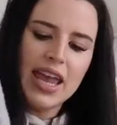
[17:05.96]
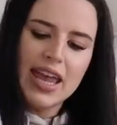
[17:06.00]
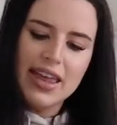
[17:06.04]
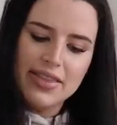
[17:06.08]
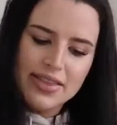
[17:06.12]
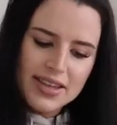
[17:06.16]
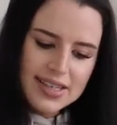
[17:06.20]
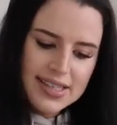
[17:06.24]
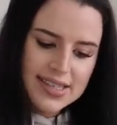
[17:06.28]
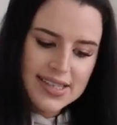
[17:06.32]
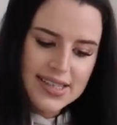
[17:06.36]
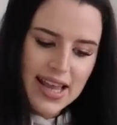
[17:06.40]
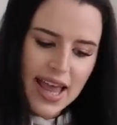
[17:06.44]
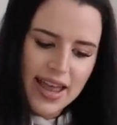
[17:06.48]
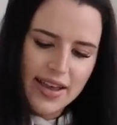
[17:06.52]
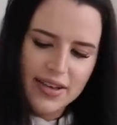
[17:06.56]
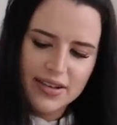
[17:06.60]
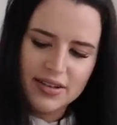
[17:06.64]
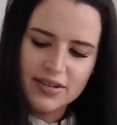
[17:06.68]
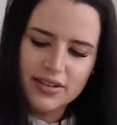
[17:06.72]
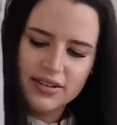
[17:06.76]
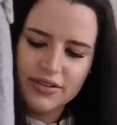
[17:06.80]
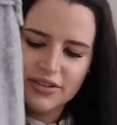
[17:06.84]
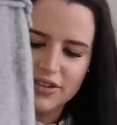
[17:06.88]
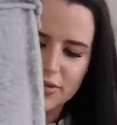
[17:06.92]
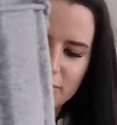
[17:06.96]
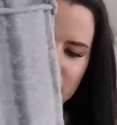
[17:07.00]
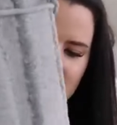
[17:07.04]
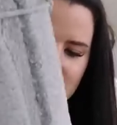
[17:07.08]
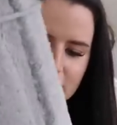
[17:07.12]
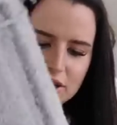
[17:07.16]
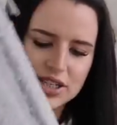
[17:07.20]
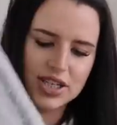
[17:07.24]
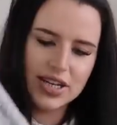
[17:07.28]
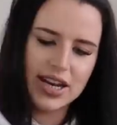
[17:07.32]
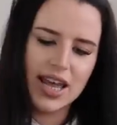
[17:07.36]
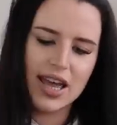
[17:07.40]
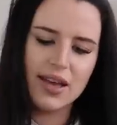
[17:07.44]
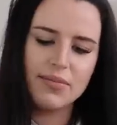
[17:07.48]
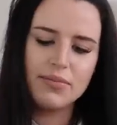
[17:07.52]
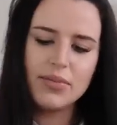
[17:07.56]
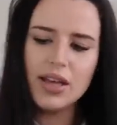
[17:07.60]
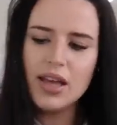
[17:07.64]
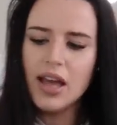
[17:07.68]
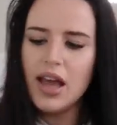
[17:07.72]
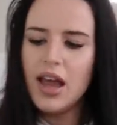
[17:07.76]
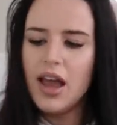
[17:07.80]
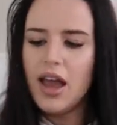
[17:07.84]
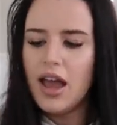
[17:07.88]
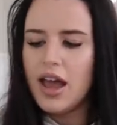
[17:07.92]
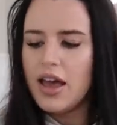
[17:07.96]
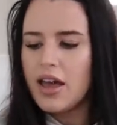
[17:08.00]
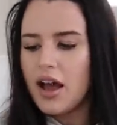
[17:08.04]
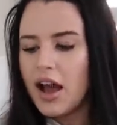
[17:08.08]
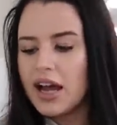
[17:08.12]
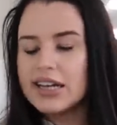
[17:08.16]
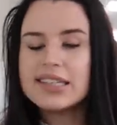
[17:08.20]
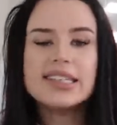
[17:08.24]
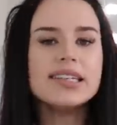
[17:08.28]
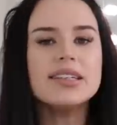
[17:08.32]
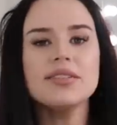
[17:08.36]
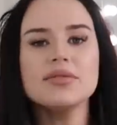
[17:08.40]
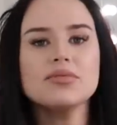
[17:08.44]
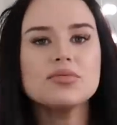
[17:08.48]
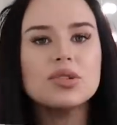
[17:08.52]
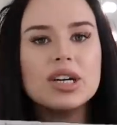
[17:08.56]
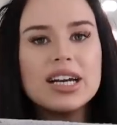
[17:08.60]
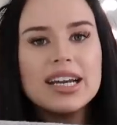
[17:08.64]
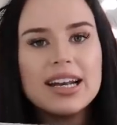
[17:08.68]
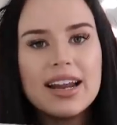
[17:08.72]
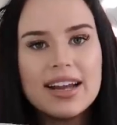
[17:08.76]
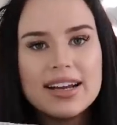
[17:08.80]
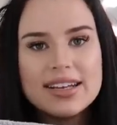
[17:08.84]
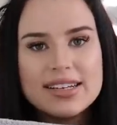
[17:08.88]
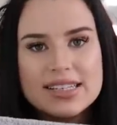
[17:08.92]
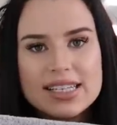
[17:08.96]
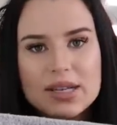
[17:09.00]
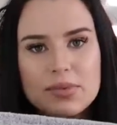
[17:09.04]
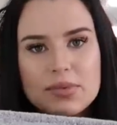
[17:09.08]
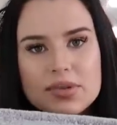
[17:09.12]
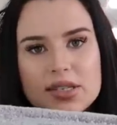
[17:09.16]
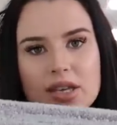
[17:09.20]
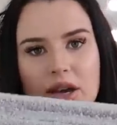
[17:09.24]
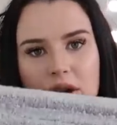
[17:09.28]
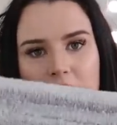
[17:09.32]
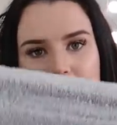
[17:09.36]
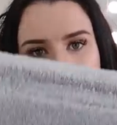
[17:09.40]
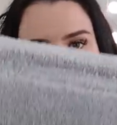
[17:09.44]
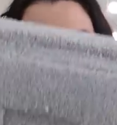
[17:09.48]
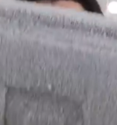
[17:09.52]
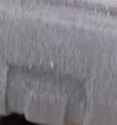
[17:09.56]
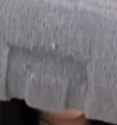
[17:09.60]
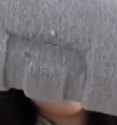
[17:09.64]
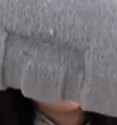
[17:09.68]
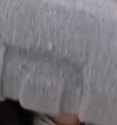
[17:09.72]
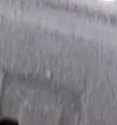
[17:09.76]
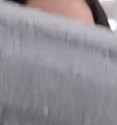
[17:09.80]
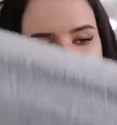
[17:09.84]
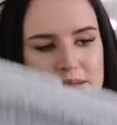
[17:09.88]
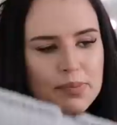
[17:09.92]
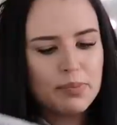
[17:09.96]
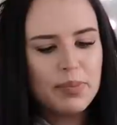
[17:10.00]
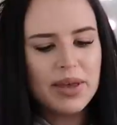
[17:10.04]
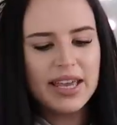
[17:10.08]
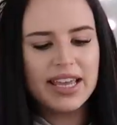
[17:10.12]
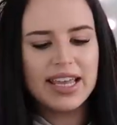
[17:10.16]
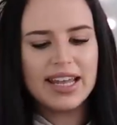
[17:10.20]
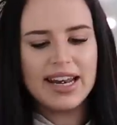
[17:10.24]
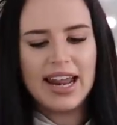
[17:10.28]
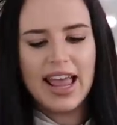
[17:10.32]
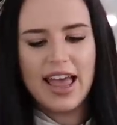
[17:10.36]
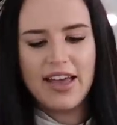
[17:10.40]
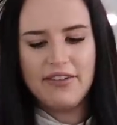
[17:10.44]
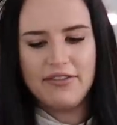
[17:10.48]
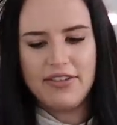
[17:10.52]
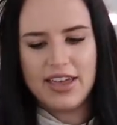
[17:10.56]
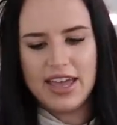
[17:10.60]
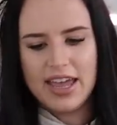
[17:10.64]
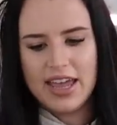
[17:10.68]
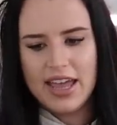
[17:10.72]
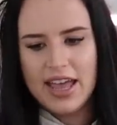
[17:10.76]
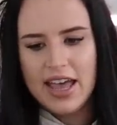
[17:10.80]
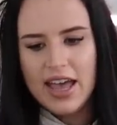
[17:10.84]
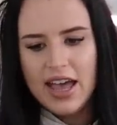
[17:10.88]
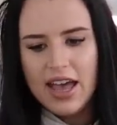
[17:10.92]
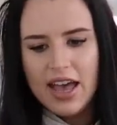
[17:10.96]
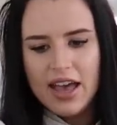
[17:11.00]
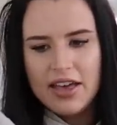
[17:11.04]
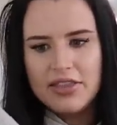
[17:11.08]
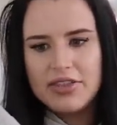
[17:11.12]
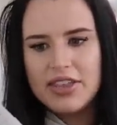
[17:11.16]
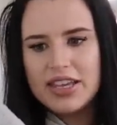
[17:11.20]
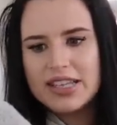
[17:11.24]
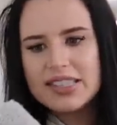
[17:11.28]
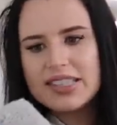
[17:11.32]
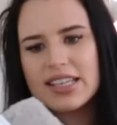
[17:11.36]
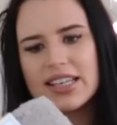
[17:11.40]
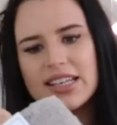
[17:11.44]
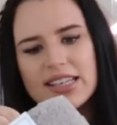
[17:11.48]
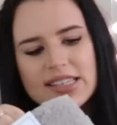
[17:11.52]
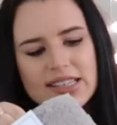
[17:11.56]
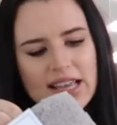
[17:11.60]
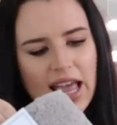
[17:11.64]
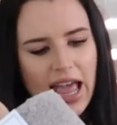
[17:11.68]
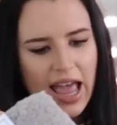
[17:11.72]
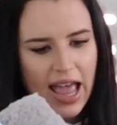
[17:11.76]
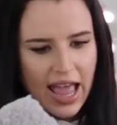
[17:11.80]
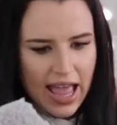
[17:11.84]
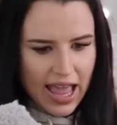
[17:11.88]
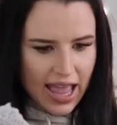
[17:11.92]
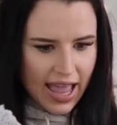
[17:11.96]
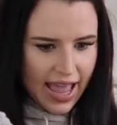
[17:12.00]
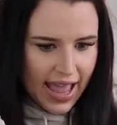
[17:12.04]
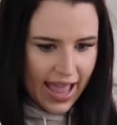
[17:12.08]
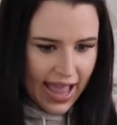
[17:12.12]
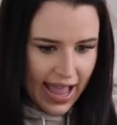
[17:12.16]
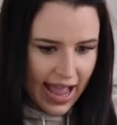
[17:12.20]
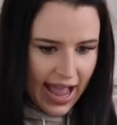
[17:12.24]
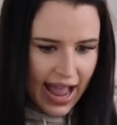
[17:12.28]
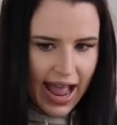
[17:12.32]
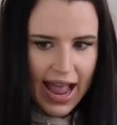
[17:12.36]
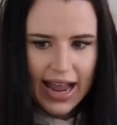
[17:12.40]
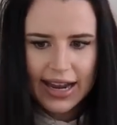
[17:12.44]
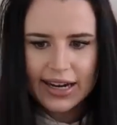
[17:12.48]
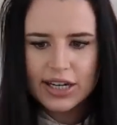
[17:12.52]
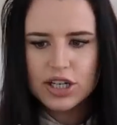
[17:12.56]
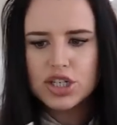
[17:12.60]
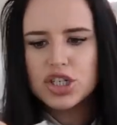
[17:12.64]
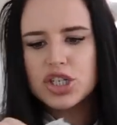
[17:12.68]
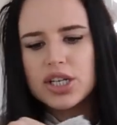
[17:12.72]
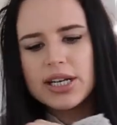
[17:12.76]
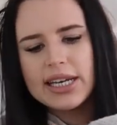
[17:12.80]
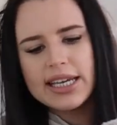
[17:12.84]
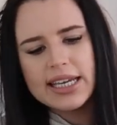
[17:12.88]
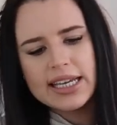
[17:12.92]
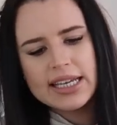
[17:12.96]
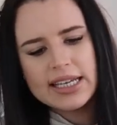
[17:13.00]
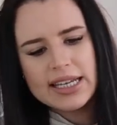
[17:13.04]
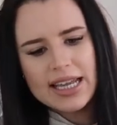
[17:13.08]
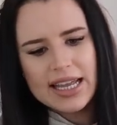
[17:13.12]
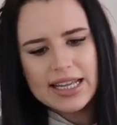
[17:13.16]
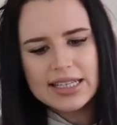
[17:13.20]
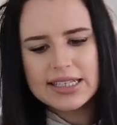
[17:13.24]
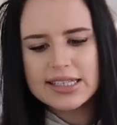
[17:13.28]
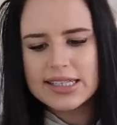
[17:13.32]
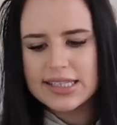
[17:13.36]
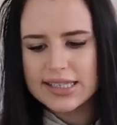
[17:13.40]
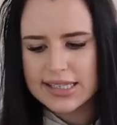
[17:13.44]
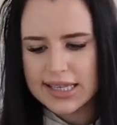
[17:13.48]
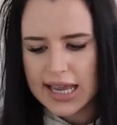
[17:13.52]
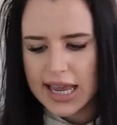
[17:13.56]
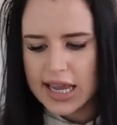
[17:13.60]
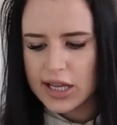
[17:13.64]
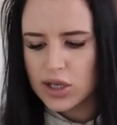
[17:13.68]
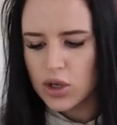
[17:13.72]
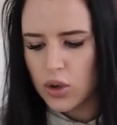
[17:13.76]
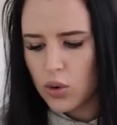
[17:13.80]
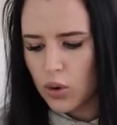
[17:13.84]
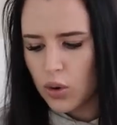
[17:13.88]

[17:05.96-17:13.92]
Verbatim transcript: in the sale from H&M. I didn't realise it was going to be this big and heavy. This is actually insane